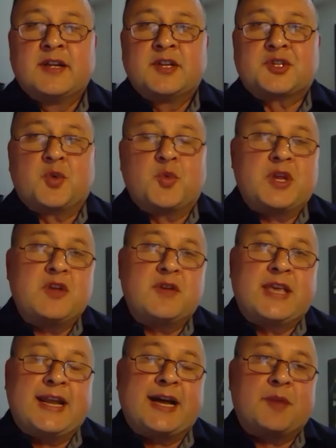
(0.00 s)
So when you
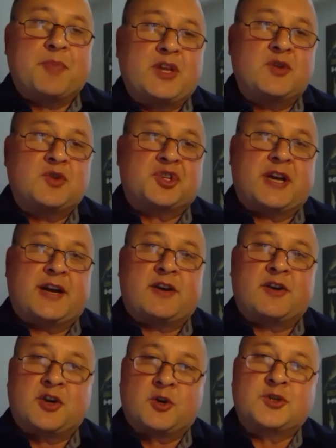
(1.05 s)
get up you
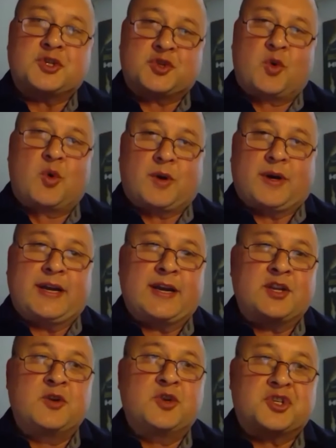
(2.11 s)
share your story and you